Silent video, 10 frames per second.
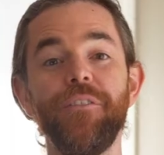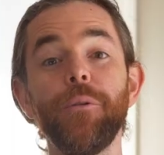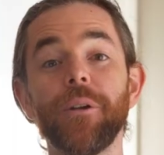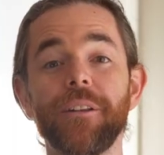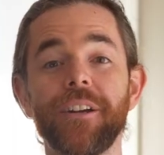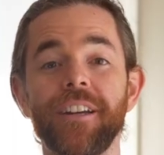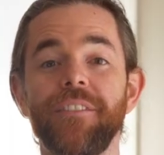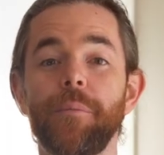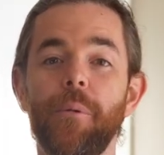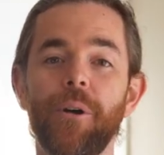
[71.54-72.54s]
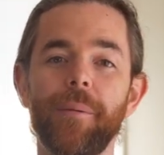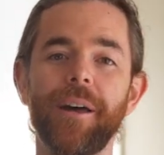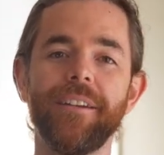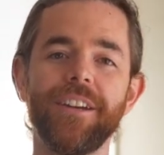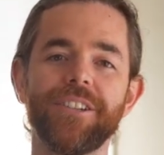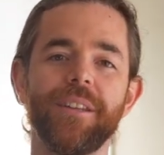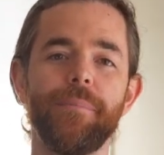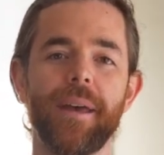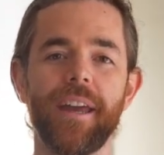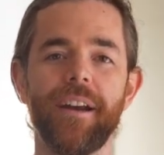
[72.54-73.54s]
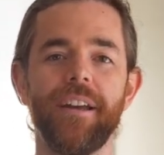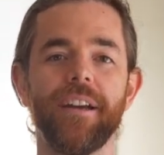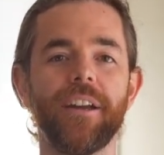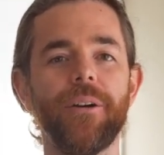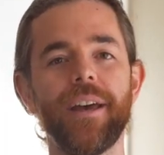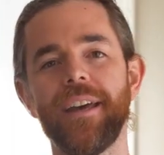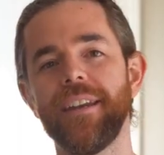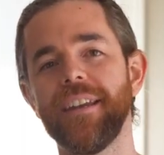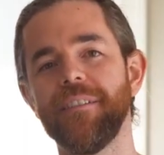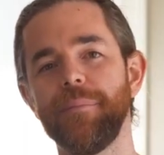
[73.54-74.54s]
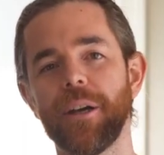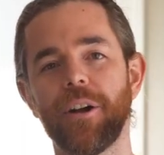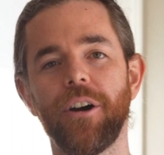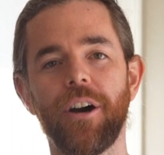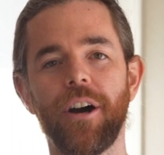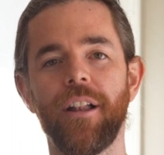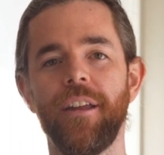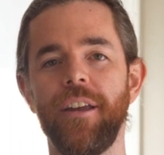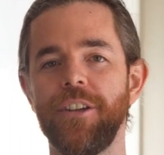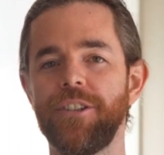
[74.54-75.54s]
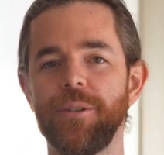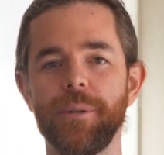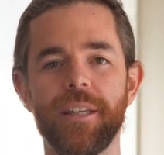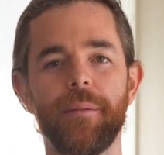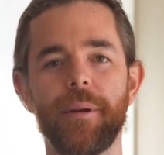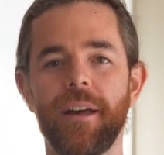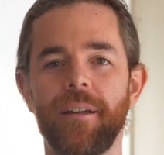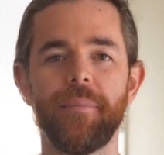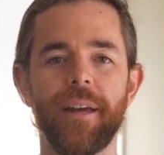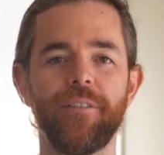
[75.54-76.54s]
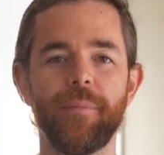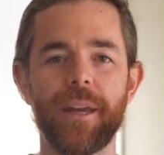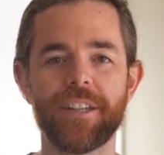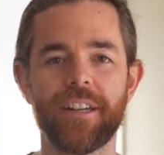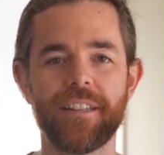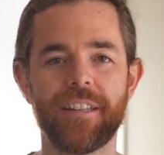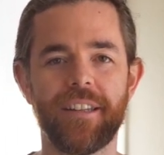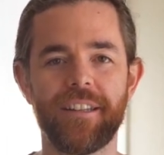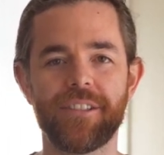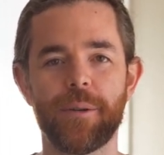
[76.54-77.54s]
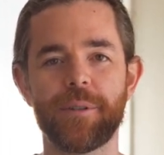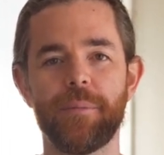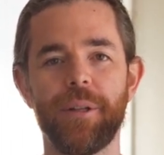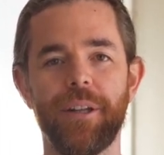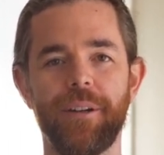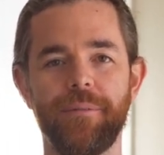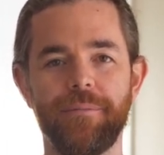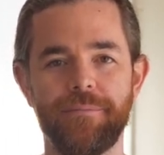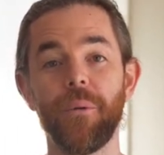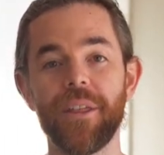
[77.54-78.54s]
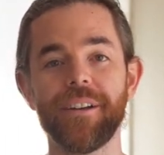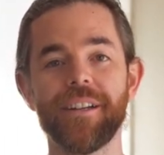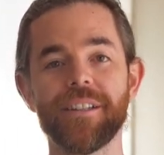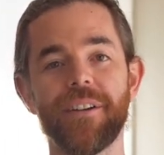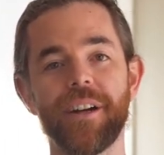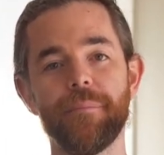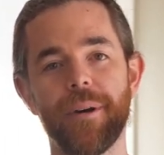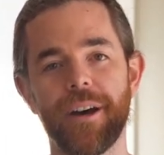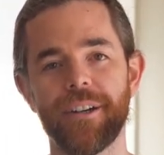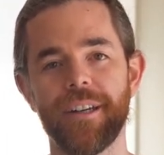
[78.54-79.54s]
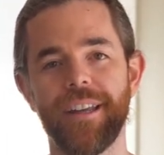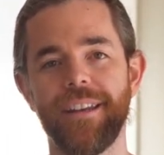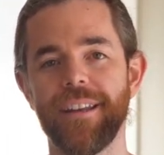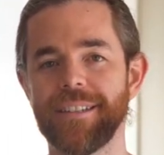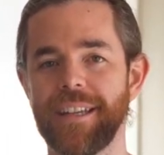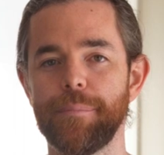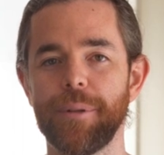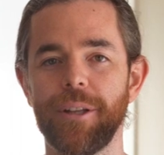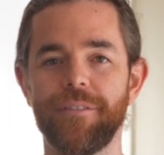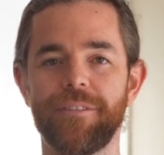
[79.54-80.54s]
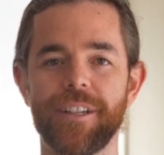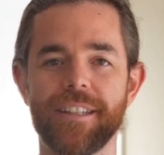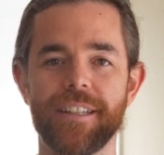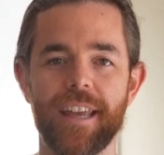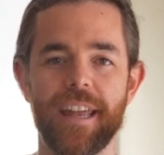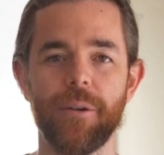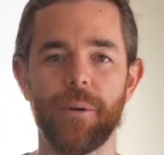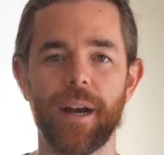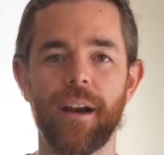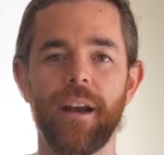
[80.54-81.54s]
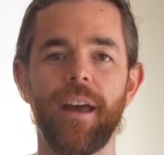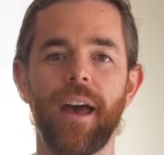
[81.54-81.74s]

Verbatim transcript: If you wanna learn even more about nature in the Bay Area, go ahead and give me a call, shoot me an email. My information is in the description below. The weather here is very moderate and doesn't get below freezing anywhere.